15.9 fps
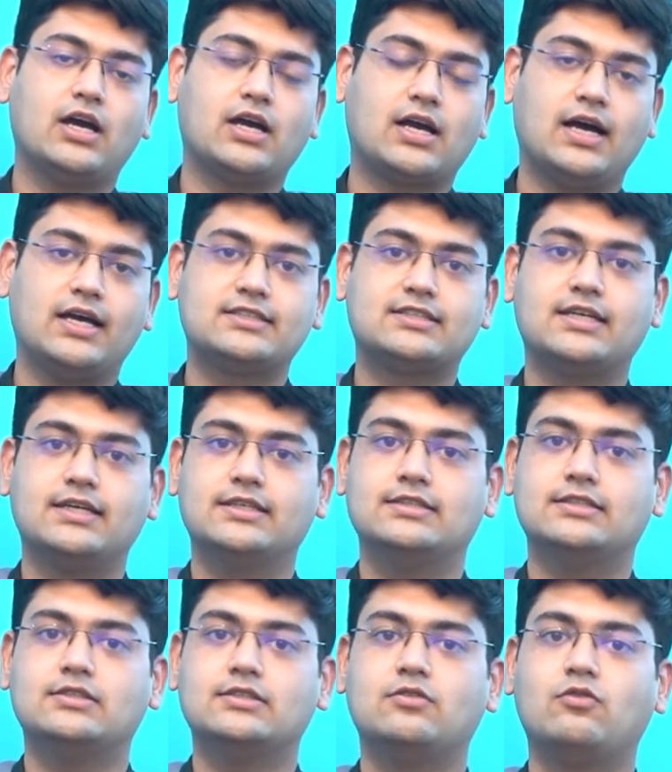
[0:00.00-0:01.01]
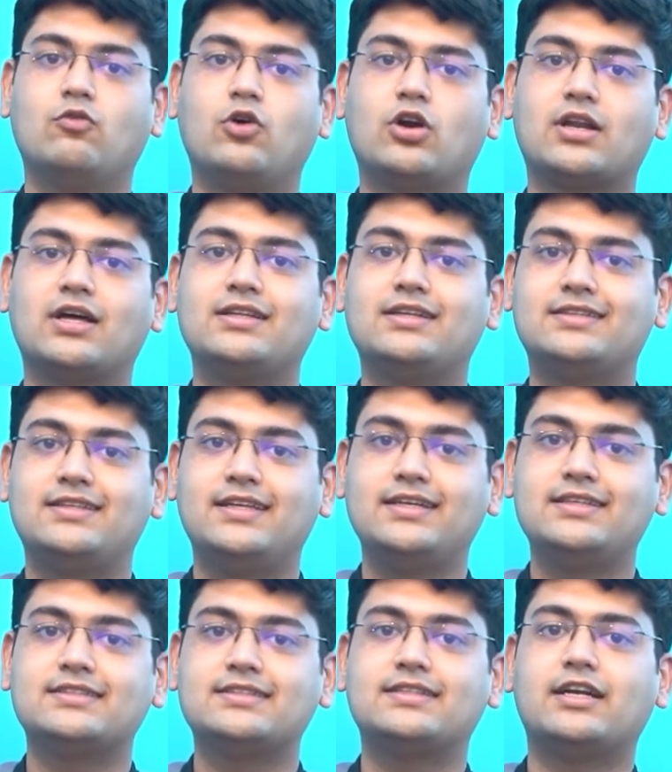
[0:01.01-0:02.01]
cast iron? What are the
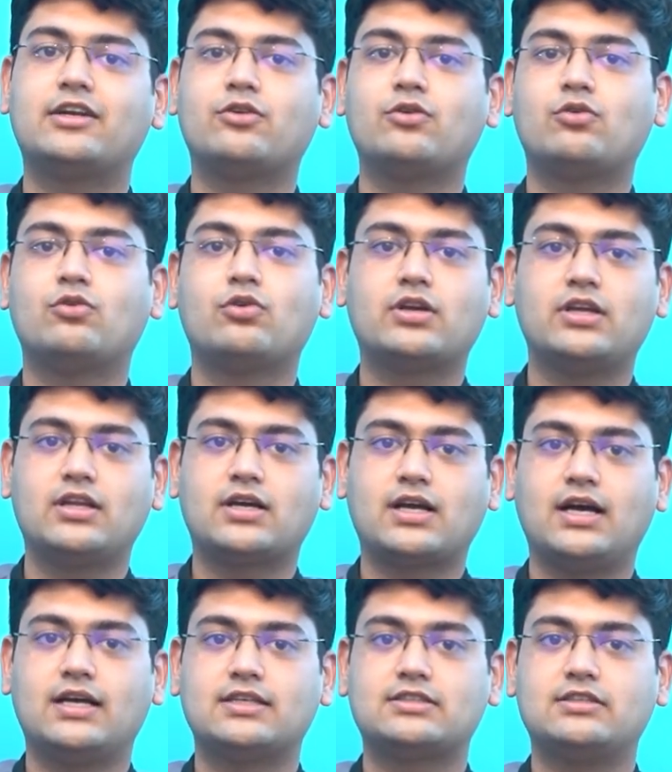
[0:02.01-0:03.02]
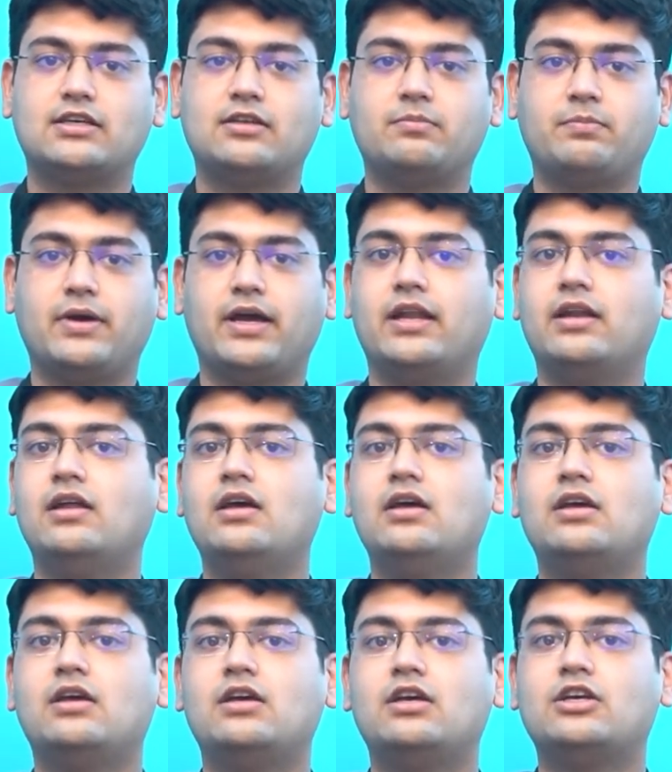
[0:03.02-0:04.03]
things that you cook in a cast iron pan?
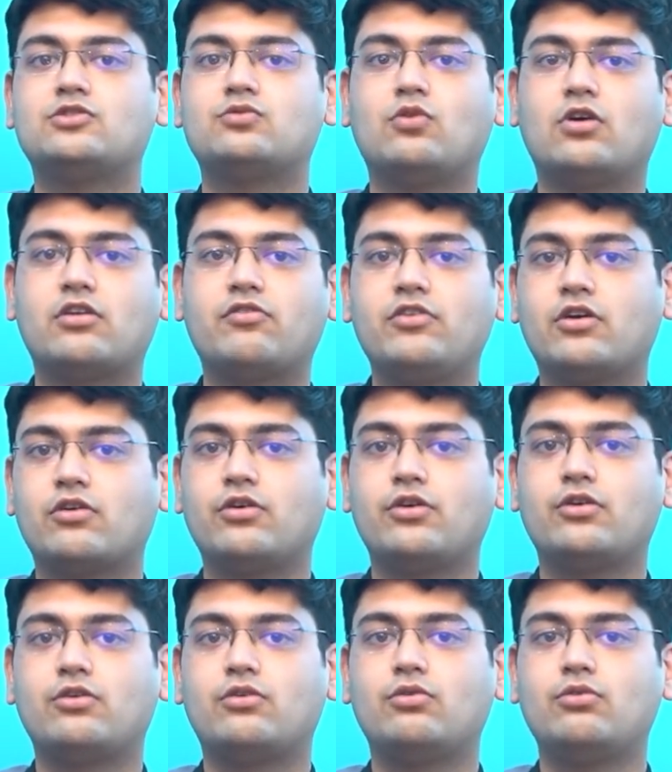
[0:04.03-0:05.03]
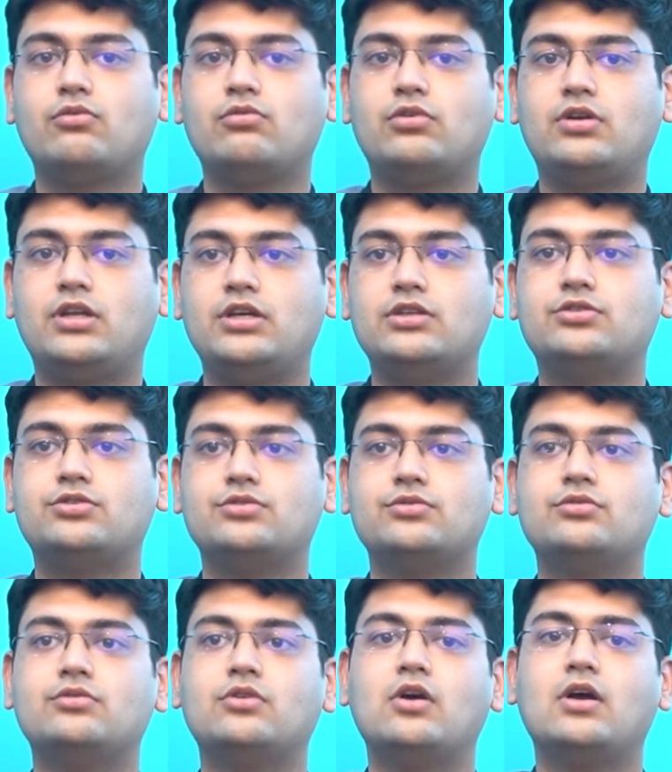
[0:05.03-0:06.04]
Is what we are going to teach
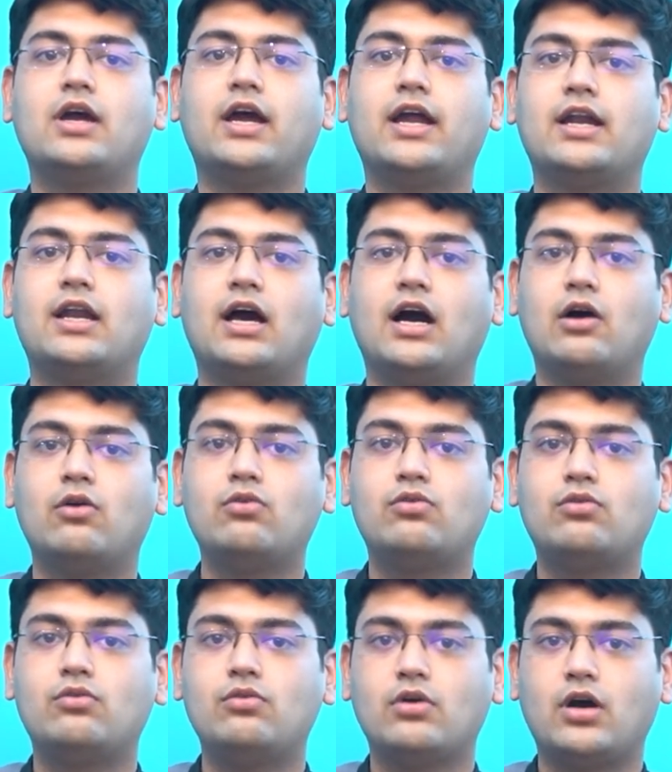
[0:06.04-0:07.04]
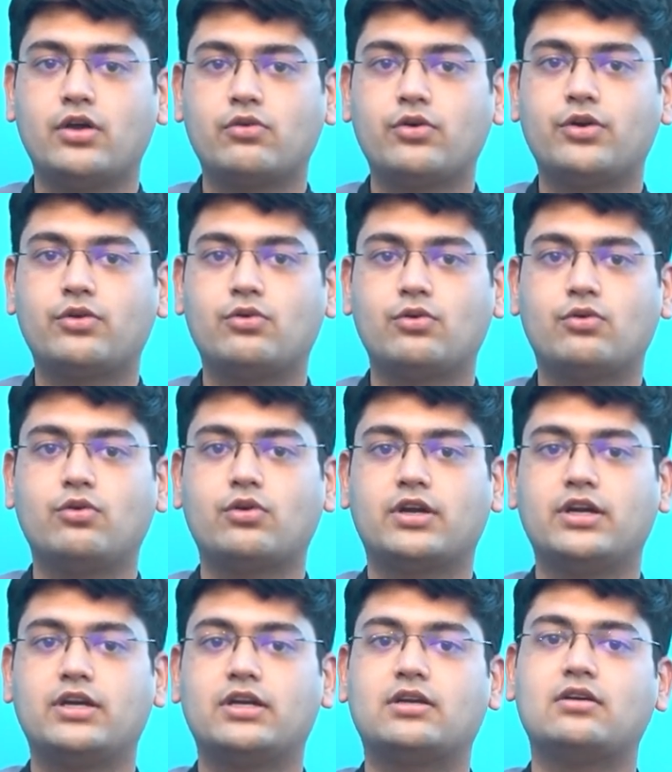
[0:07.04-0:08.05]
you, and how are you going to
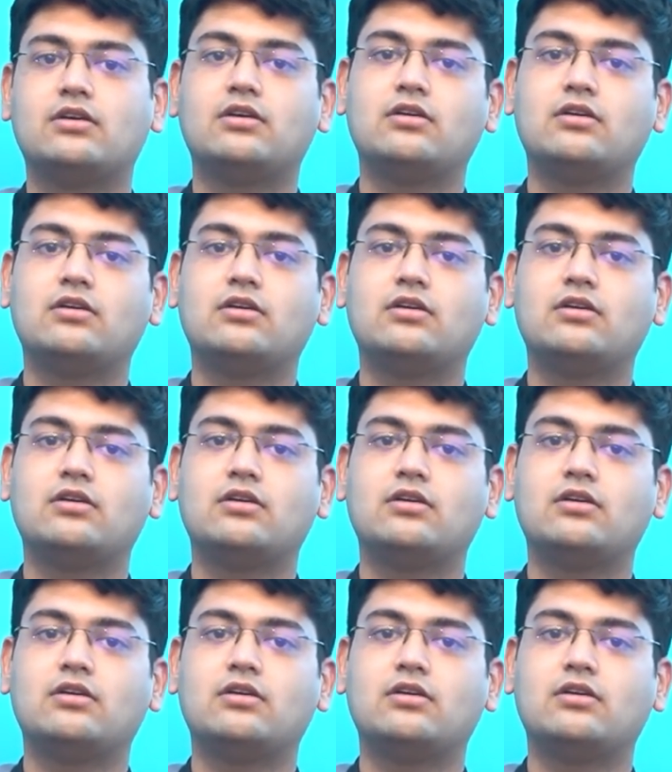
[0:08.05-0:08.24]
cook it